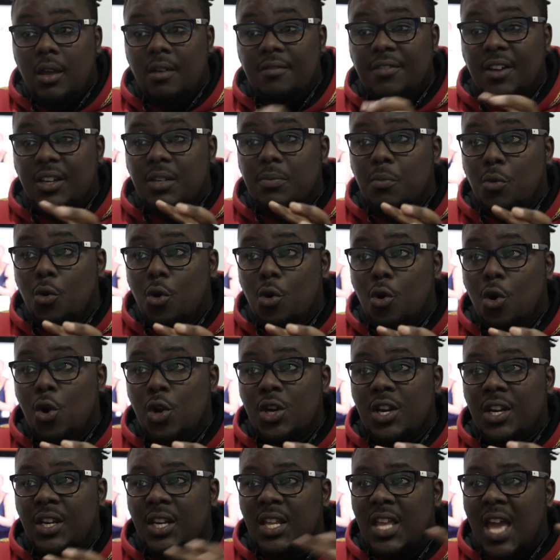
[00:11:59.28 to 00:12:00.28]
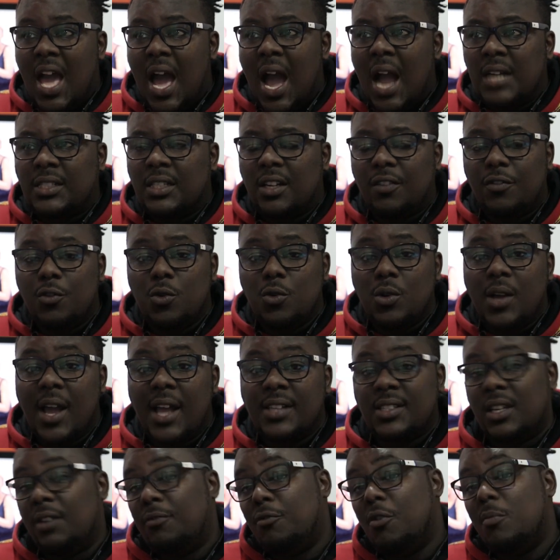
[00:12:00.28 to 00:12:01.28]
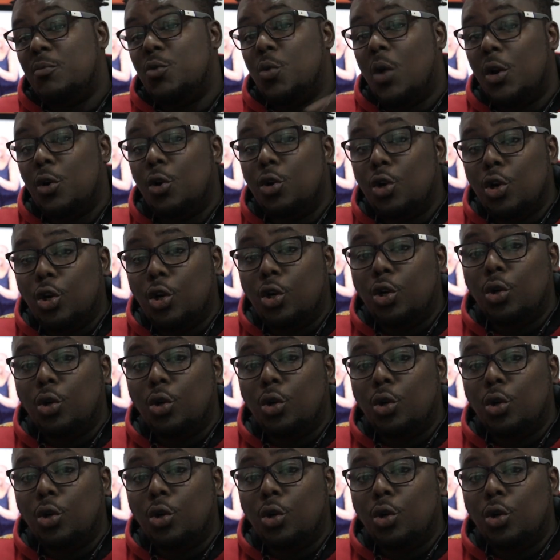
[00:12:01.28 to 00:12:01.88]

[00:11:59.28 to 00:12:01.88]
Fat Mode, React, and a few guys, and formed Wanono